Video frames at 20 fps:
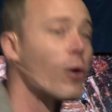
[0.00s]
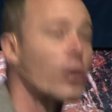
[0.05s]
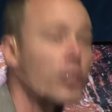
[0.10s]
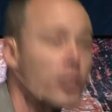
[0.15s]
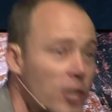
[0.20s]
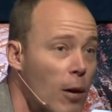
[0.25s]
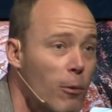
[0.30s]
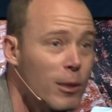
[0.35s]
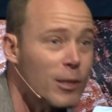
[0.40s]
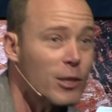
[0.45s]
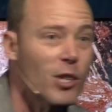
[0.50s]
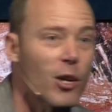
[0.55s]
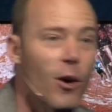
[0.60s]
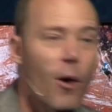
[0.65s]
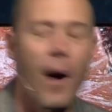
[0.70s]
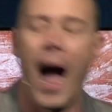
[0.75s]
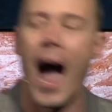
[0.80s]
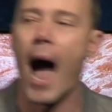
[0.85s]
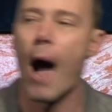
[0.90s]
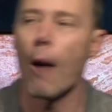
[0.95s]
or
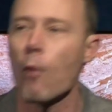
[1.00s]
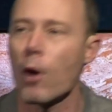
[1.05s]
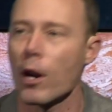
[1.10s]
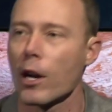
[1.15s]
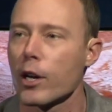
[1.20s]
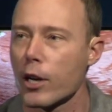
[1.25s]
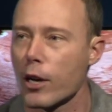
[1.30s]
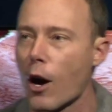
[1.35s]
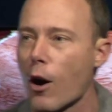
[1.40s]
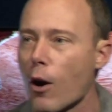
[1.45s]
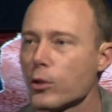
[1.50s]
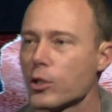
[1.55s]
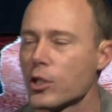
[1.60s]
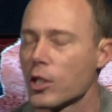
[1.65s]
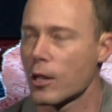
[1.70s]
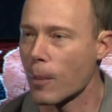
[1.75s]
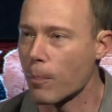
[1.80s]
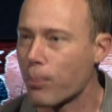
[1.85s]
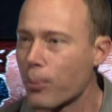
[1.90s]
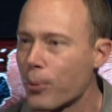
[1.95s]
so-and-so. I want to go
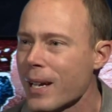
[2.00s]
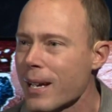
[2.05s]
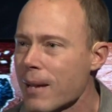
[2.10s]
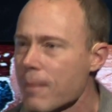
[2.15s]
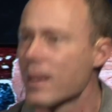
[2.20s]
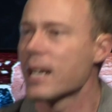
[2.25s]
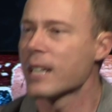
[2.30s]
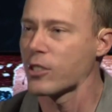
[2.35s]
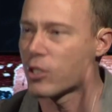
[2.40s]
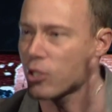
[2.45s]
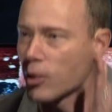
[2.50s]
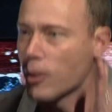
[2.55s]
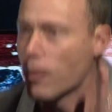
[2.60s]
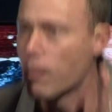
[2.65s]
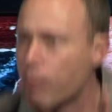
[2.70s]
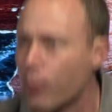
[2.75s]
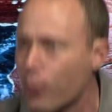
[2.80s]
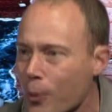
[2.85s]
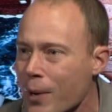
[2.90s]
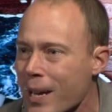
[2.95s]
to the preeminent
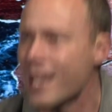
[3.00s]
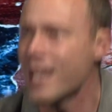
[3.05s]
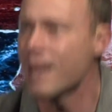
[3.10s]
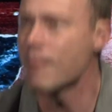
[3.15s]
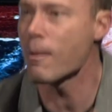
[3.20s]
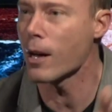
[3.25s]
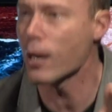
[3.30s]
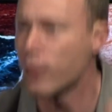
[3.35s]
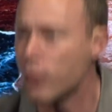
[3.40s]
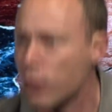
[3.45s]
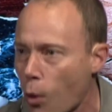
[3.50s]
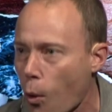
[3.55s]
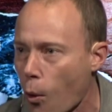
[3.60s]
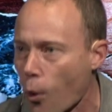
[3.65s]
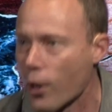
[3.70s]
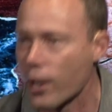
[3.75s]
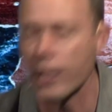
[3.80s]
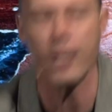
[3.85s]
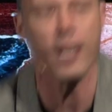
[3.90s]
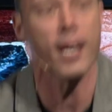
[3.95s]
supreme
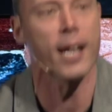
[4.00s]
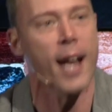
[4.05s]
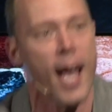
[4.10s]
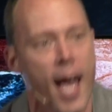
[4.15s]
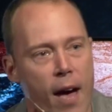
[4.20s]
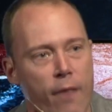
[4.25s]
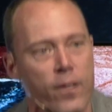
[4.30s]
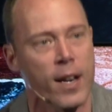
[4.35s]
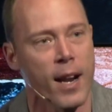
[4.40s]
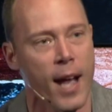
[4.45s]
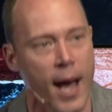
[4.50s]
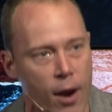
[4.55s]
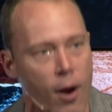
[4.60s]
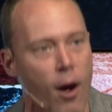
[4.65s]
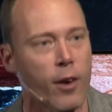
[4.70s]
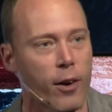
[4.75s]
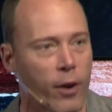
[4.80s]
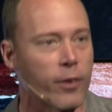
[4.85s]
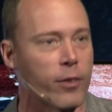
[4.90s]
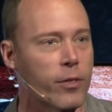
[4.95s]
authority in heaven and
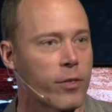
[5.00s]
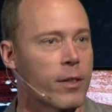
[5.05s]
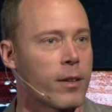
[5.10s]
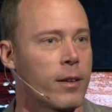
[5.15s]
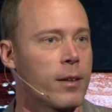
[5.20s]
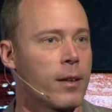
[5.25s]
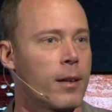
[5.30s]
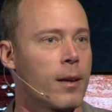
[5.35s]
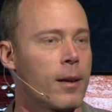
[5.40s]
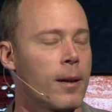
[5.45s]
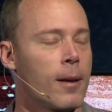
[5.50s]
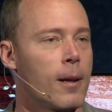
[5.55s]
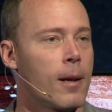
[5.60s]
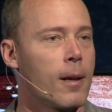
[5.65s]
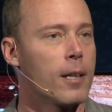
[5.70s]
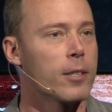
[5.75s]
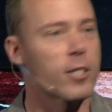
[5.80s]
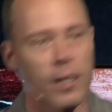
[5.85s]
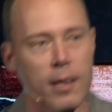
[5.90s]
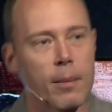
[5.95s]
on earth.
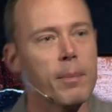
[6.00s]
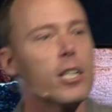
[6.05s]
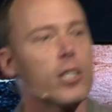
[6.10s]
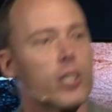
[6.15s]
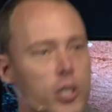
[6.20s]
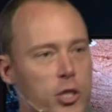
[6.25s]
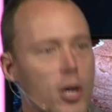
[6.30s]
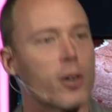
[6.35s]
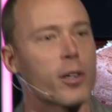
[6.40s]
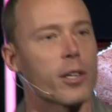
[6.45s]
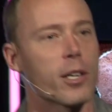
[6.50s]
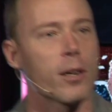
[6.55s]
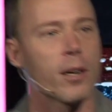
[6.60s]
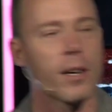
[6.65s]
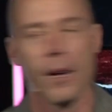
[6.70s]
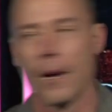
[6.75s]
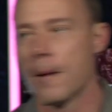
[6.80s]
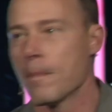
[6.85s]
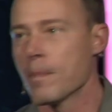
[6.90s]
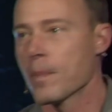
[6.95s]
So let me just show you
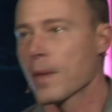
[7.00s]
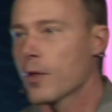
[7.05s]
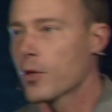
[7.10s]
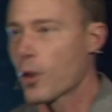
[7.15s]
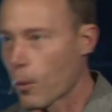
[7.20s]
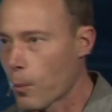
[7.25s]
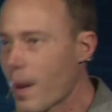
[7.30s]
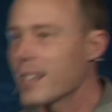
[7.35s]
the